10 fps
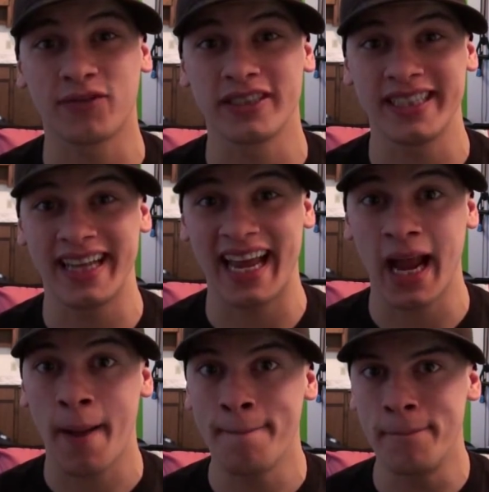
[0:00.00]
got for
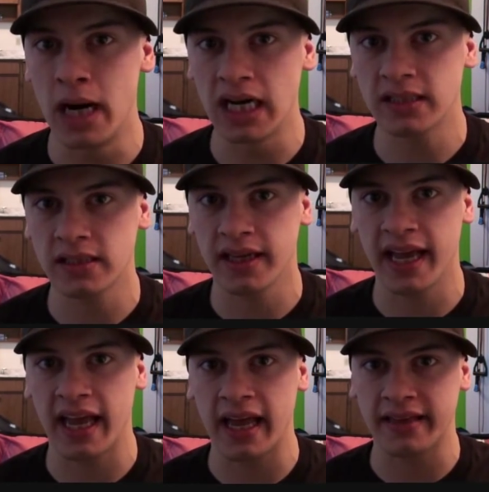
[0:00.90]
today, but
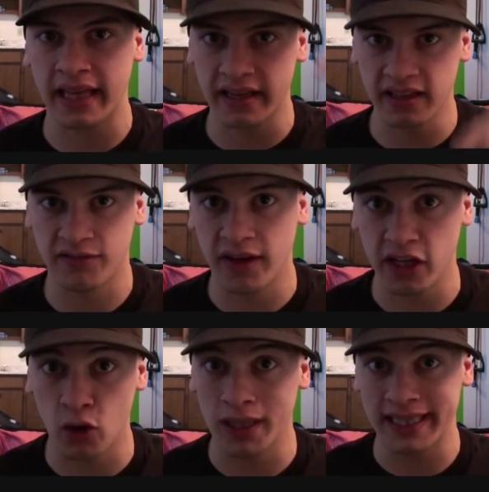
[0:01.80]
at the end of this
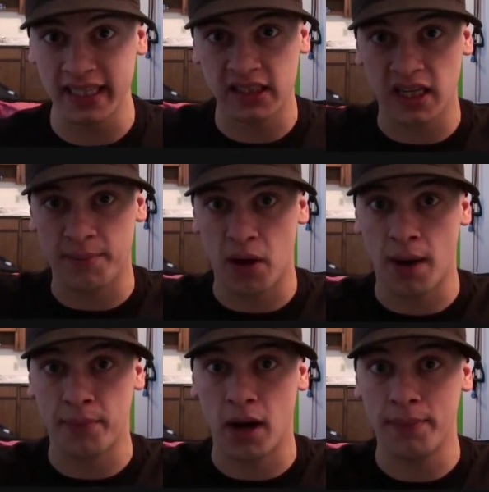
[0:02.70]
video, a link's going to
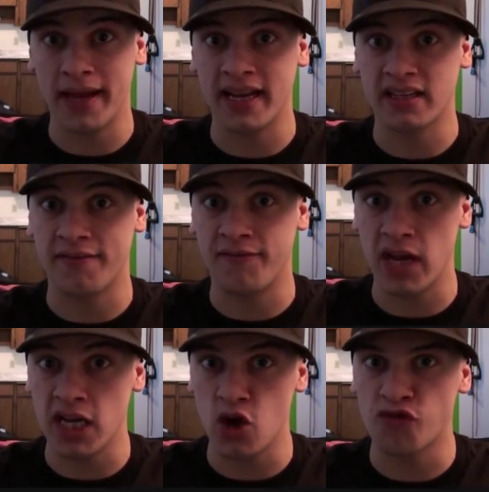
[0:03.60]
pop up, and it's a
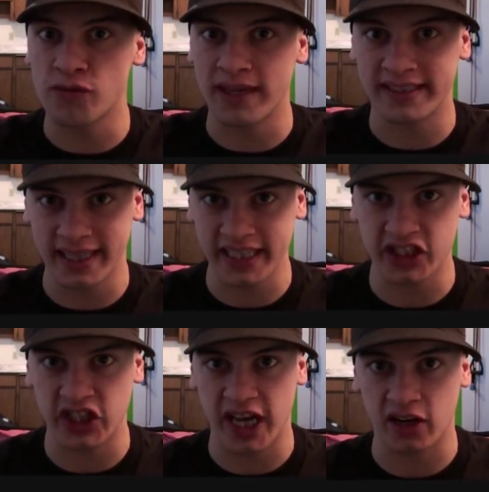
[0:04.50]
video from my second
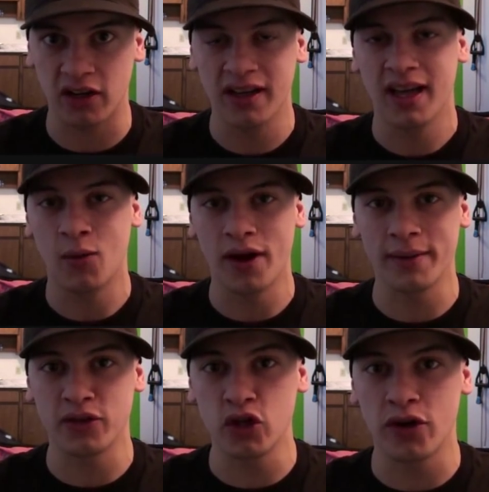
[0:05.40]
channel, and what
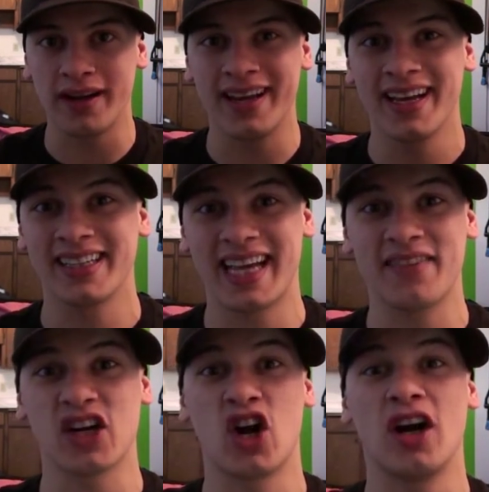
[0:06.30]
I'm doing is I
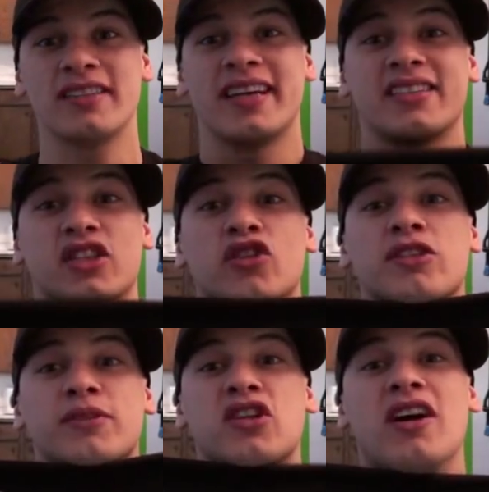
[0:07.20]
have a contest, a
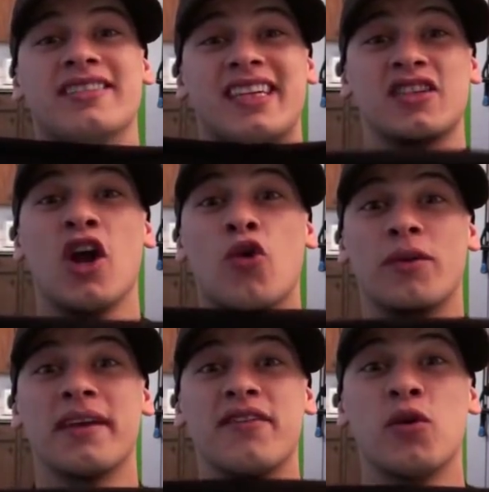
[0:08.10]
Christmas contest,
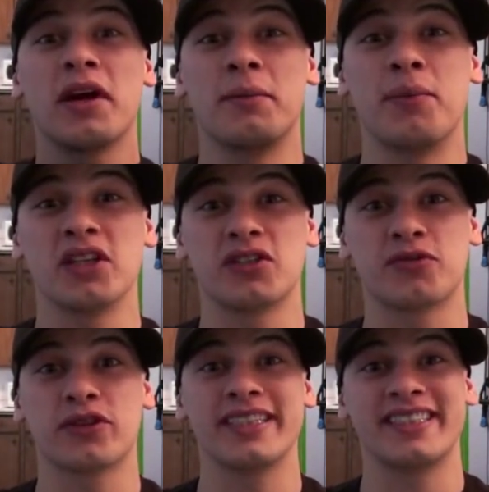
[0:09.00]
where I'm giving away a bunch of
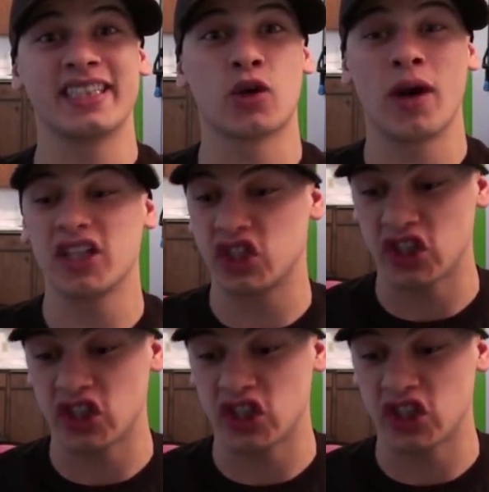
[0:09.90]
free Zero Edge